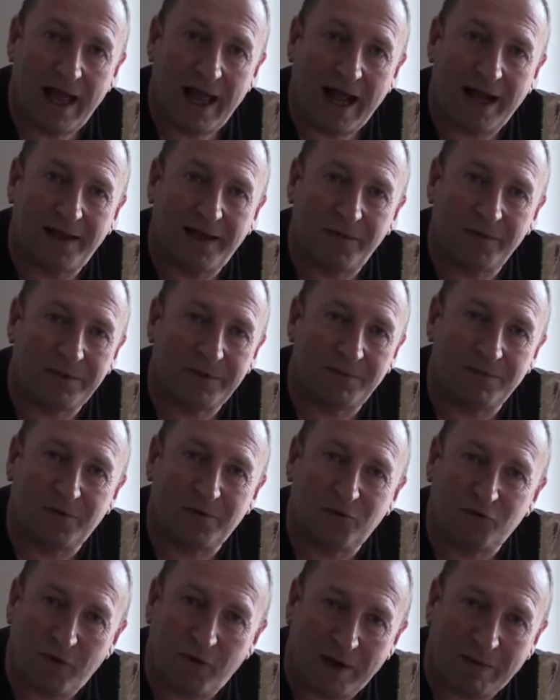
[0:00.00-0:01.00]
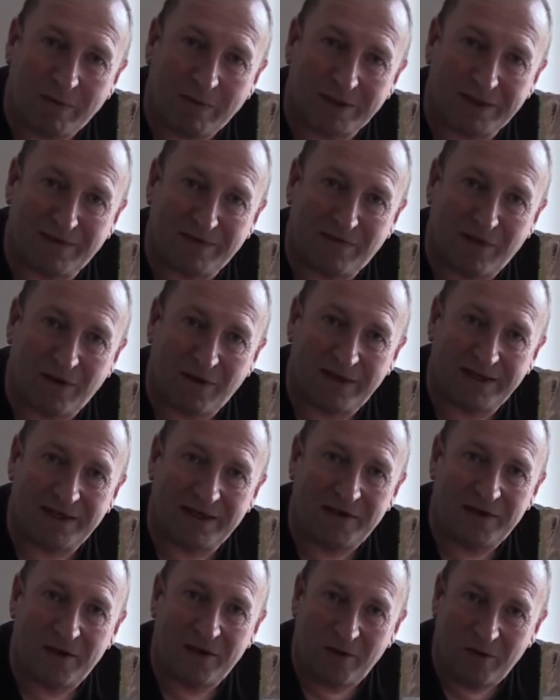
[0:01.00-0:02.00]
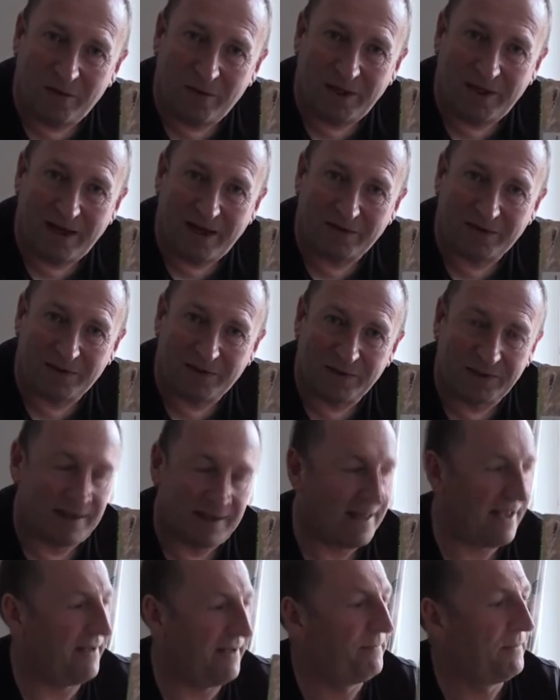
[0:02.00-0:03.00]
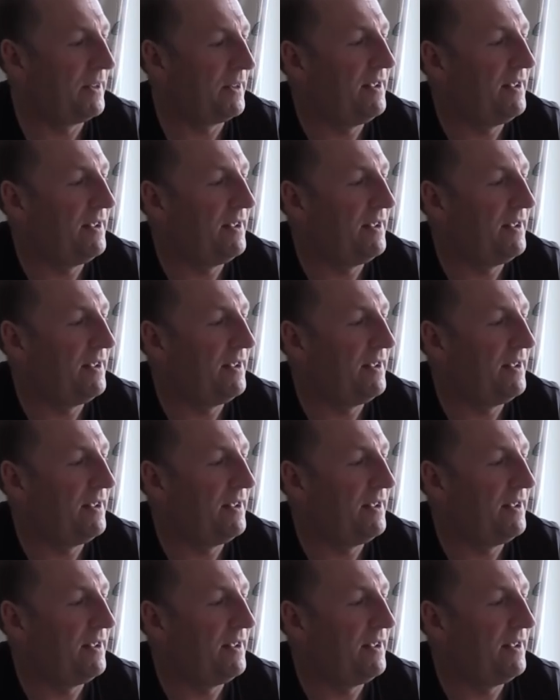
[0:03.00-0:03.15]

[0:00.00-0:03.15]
and there were some great butterflies, and nobody else was there.